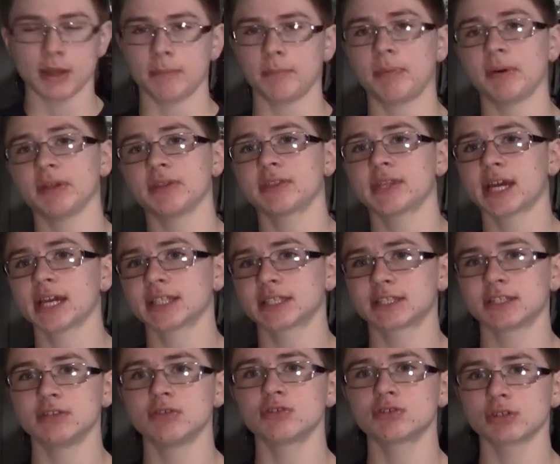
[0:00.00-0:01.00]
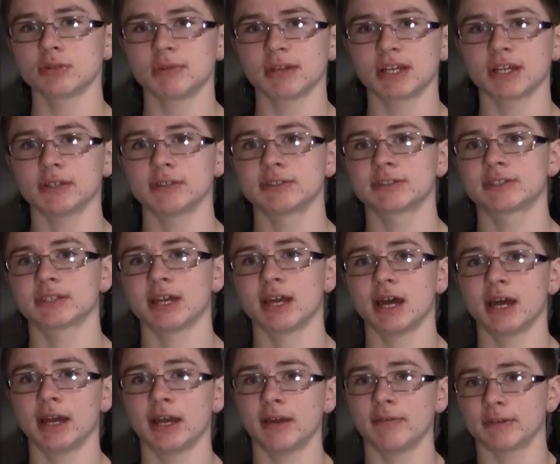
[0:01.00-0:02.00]
but that's usually because
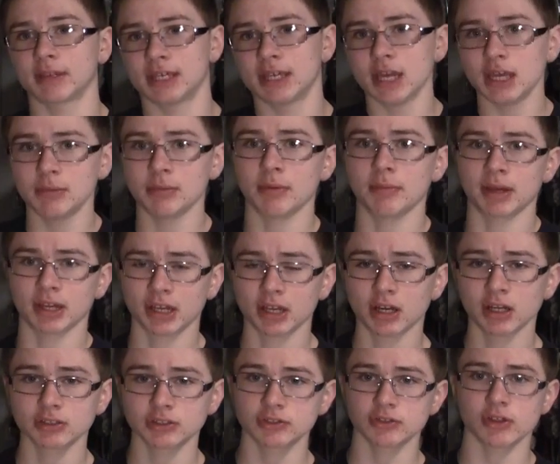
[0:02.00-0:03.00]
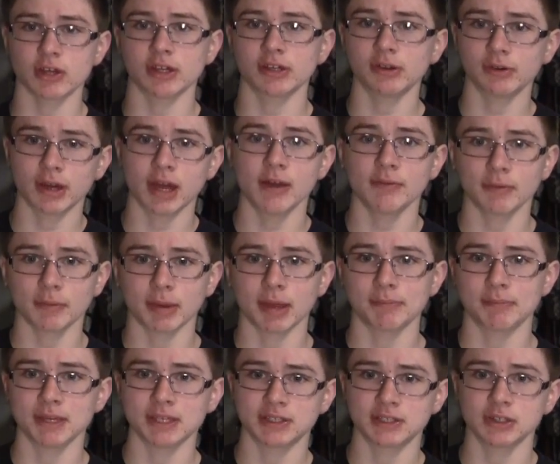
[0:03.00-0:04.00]
I have a game on my console that I don't have on my
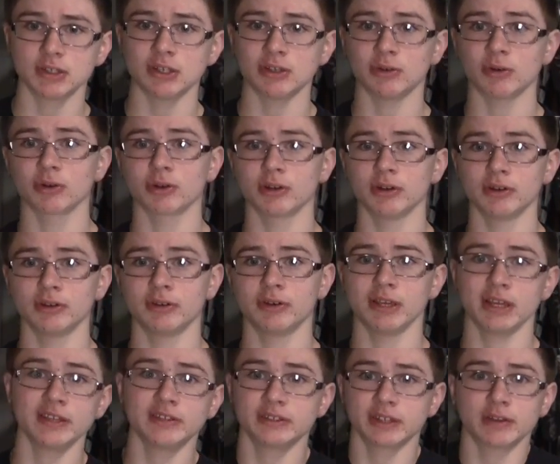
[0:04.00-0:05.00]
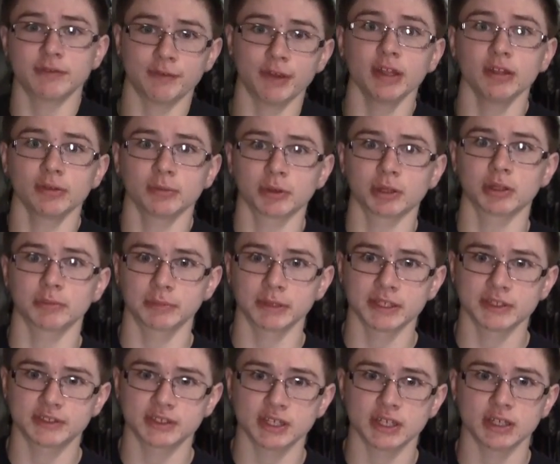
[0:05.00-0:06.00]
PC or isn't available on
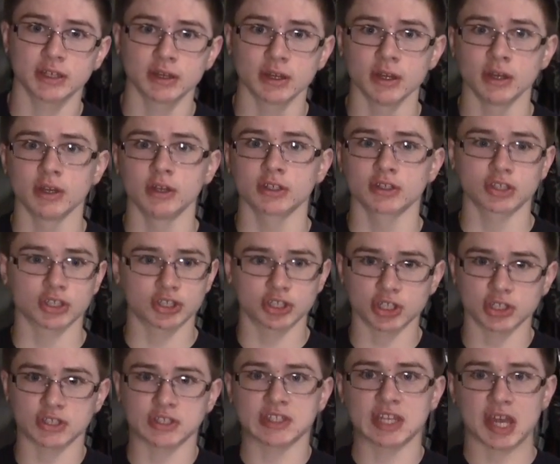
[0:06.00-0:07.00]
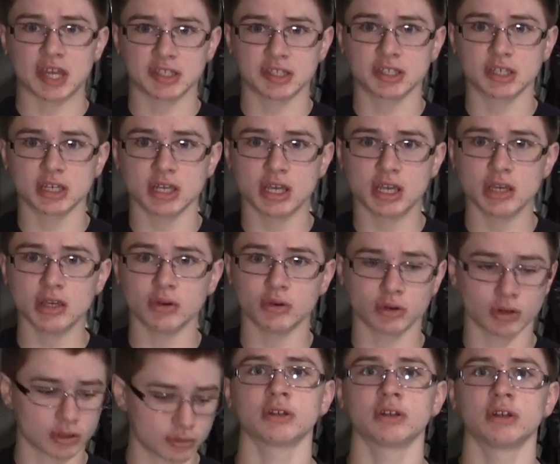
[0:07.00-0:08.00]
PC, such as Destiny
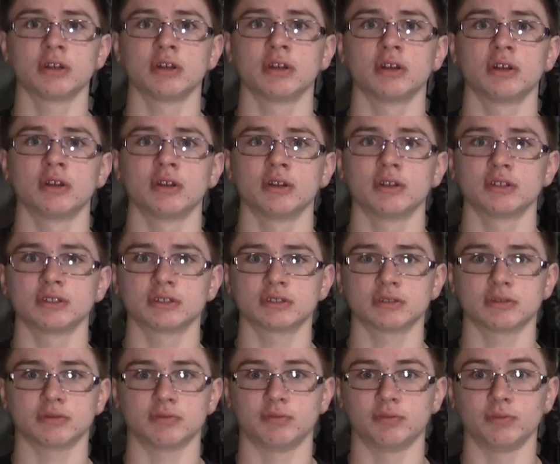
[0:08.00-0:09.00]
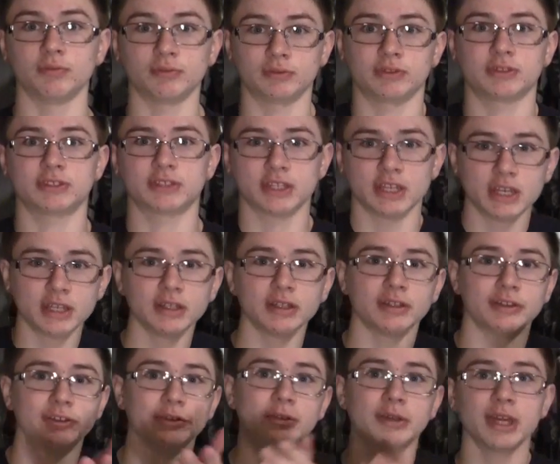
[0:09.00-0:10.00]
or... See,
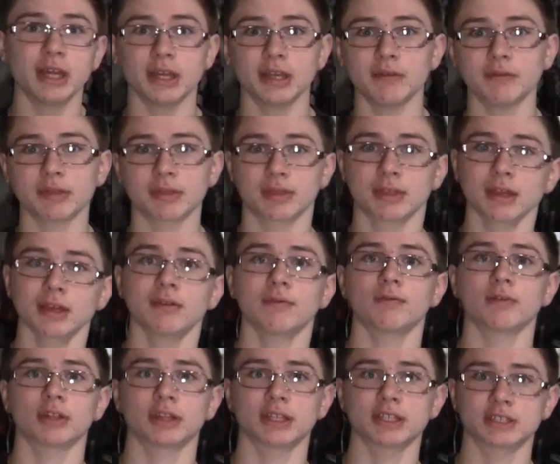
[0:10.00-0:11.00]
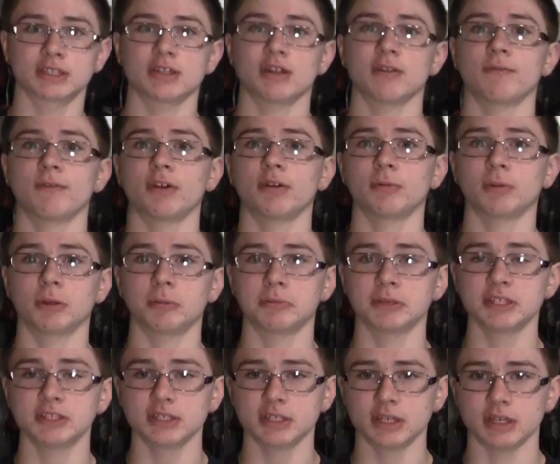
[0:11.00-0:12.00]
you can't even think of one that's not available on
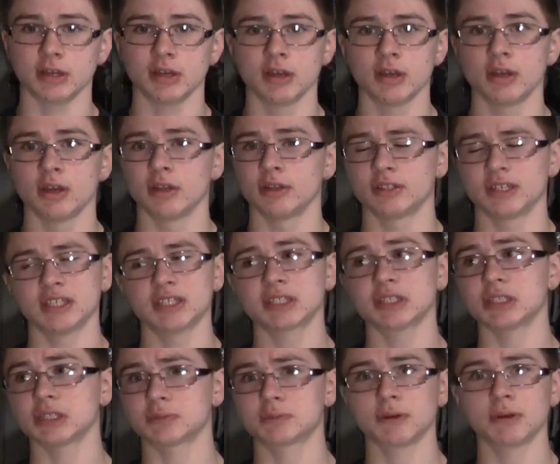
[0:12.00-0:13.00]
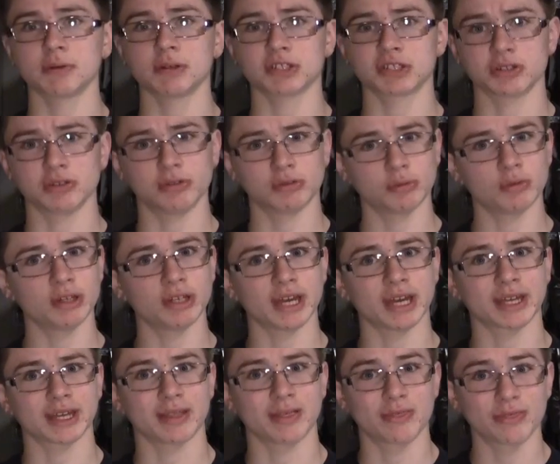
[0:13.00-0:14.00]
PC. Destiny is pretty much the only one I
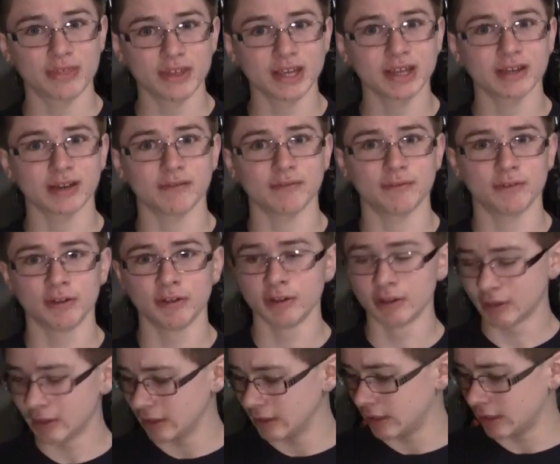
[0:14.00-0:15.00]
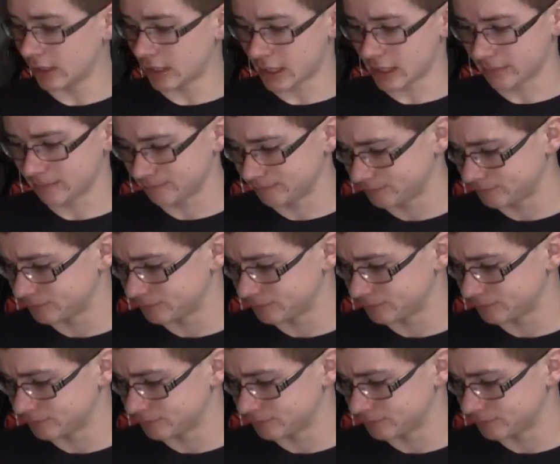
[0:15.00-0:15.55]
can think of. But